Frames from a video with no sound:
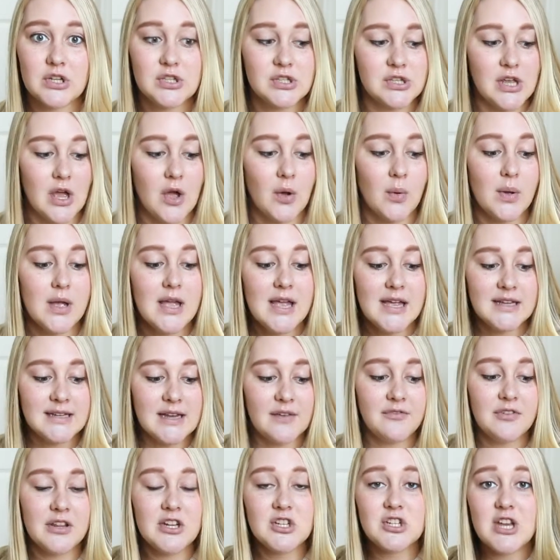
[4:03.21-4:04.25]
So
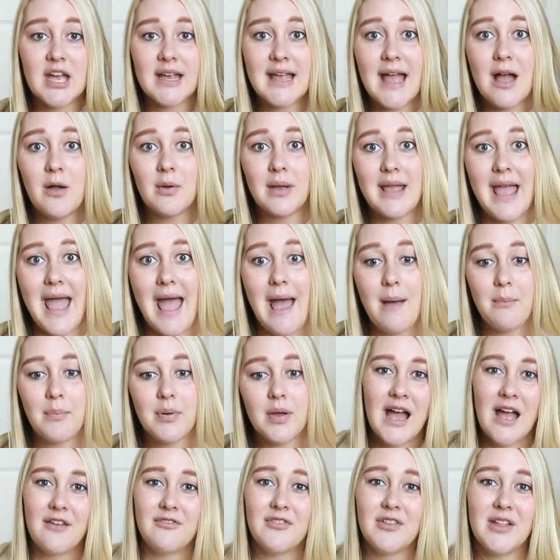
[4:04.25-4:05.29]
definitely check out Gap.
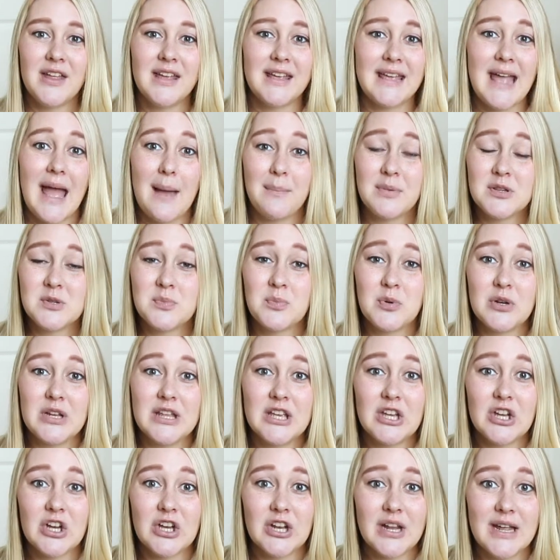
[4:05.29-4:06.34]
I feel like Gap is
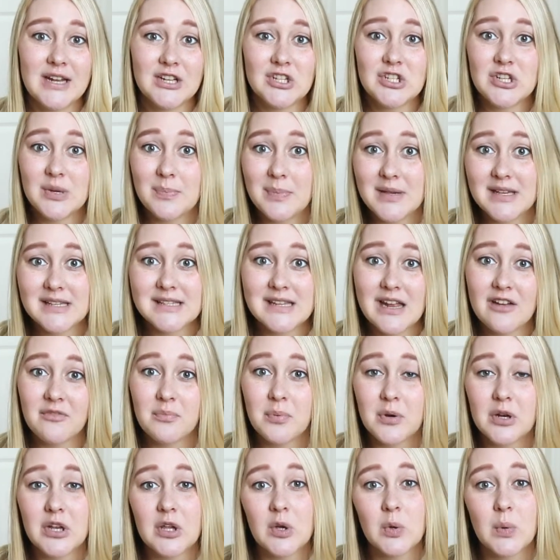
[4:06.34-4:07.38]
pretty good at shipping stuff
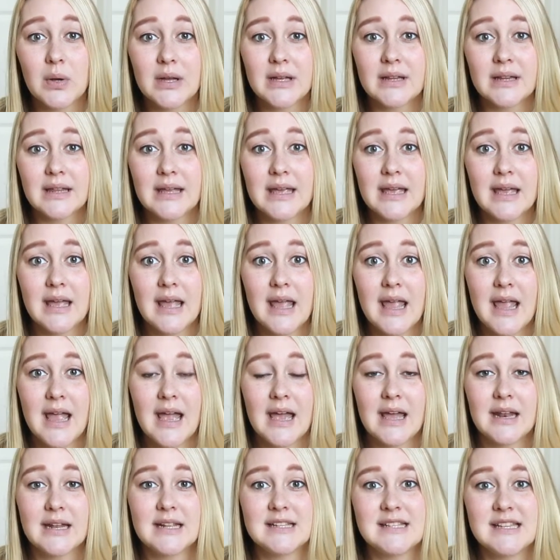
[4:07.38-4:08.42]
pretty quickly,
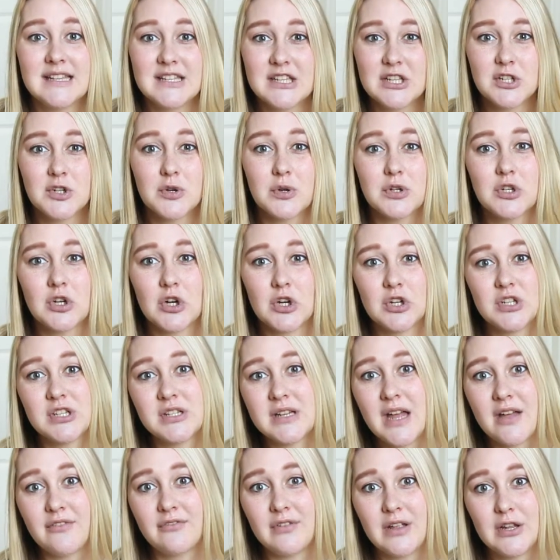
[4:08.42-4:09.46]
and it's easy to return
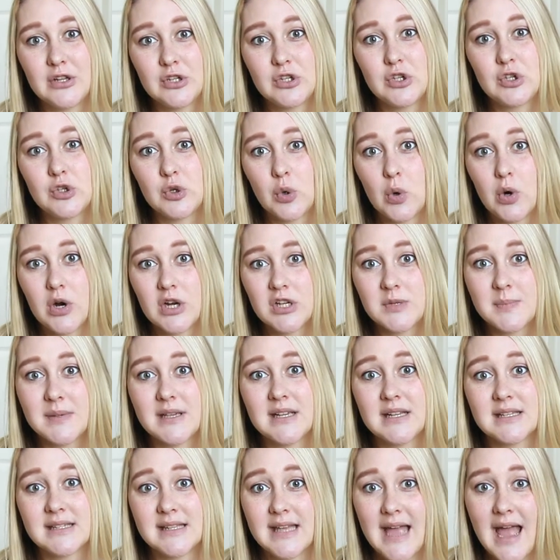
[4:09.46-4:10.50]
stuff in stores
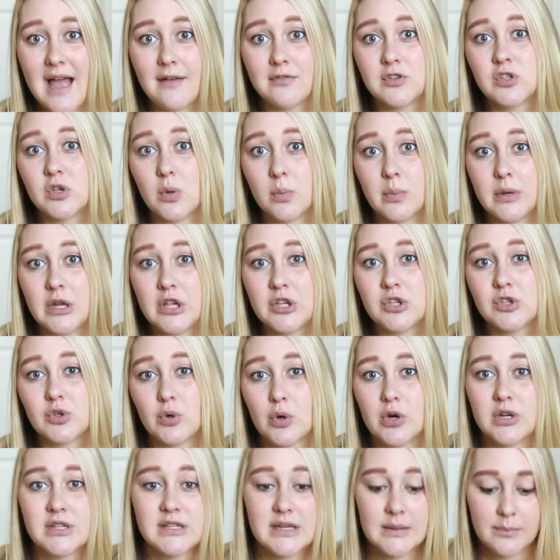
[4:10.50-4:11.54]
because they have so many
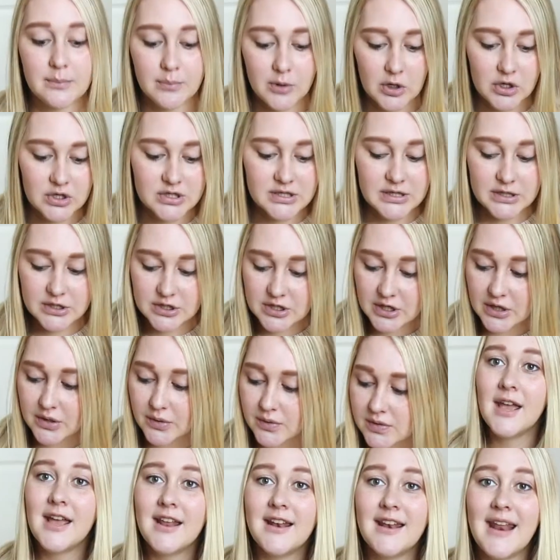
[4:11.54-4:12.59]
stores in person too.
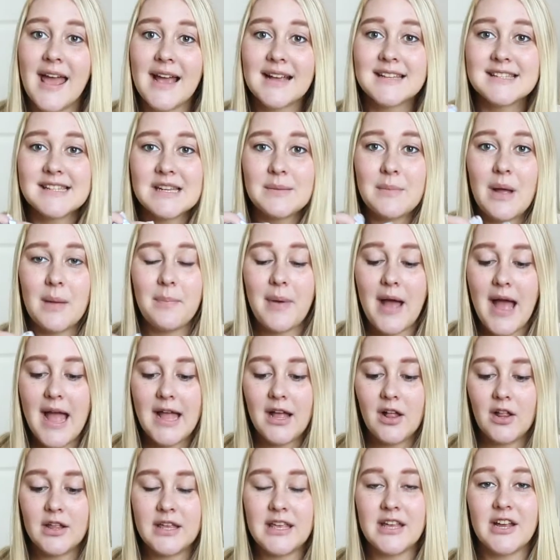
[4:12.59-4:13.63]
Next in my
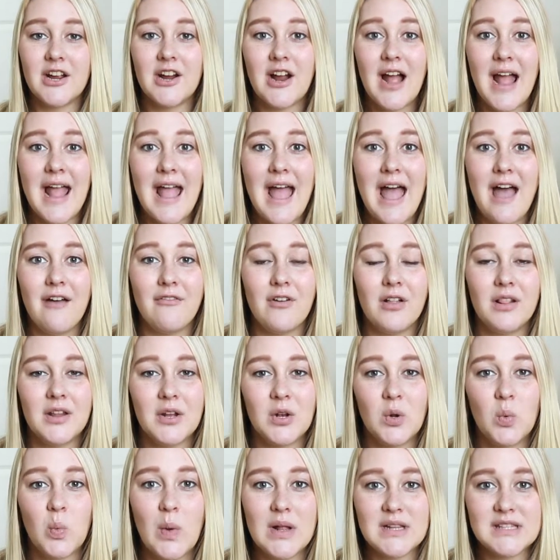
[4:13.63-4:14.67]
pile here, I have a
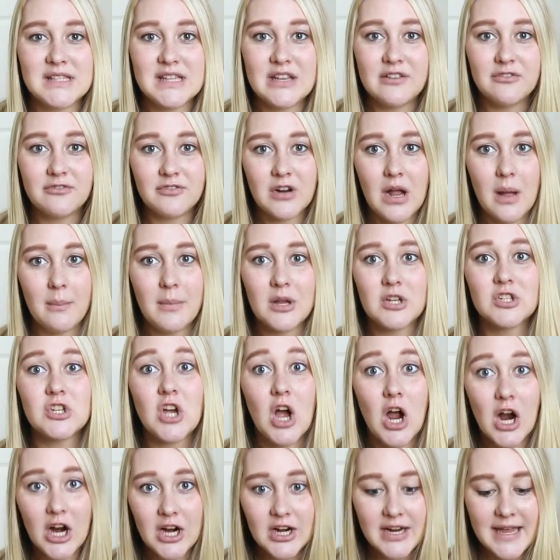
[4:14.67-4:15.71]
little onesie from
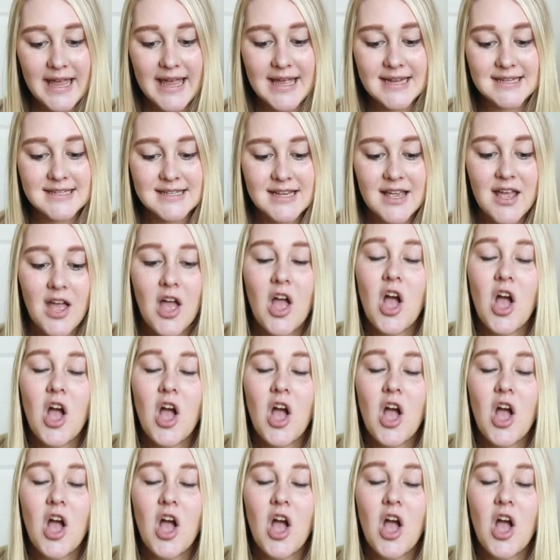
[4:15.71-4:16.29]
Target.